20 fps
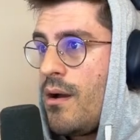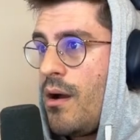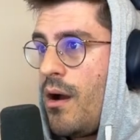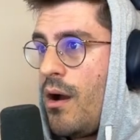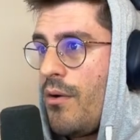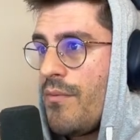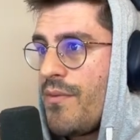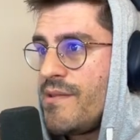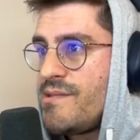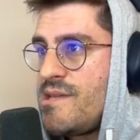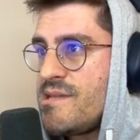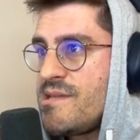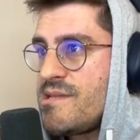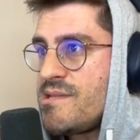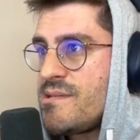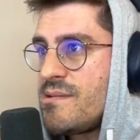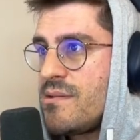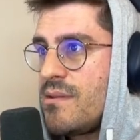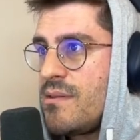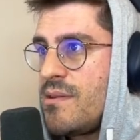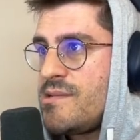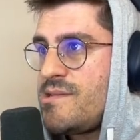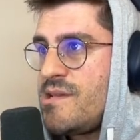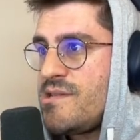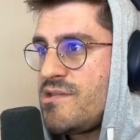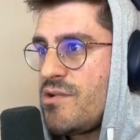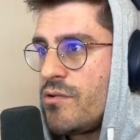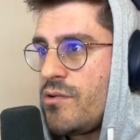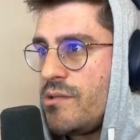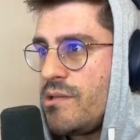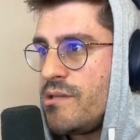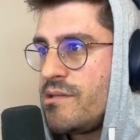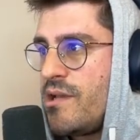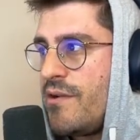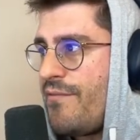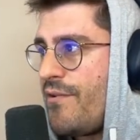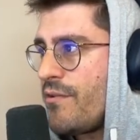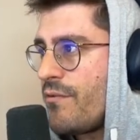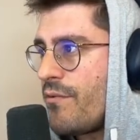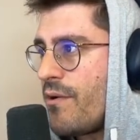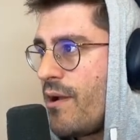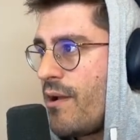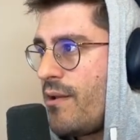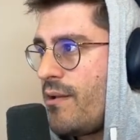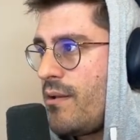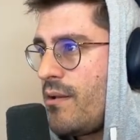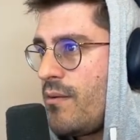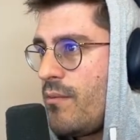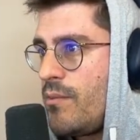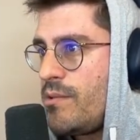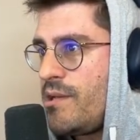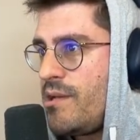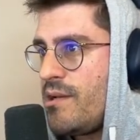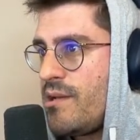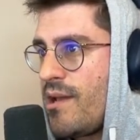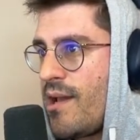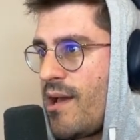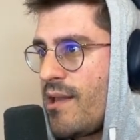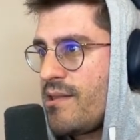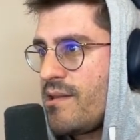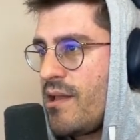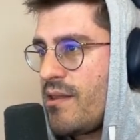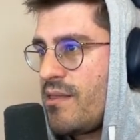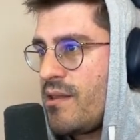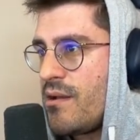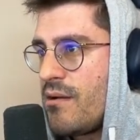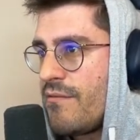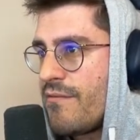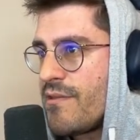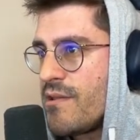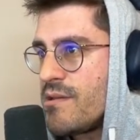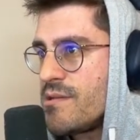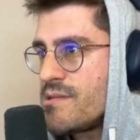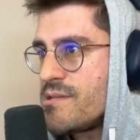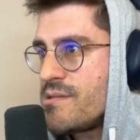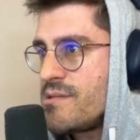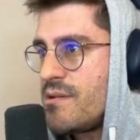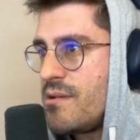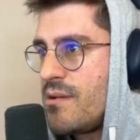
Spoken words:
Oh, this is totally different, right? We didn't have nothing of this.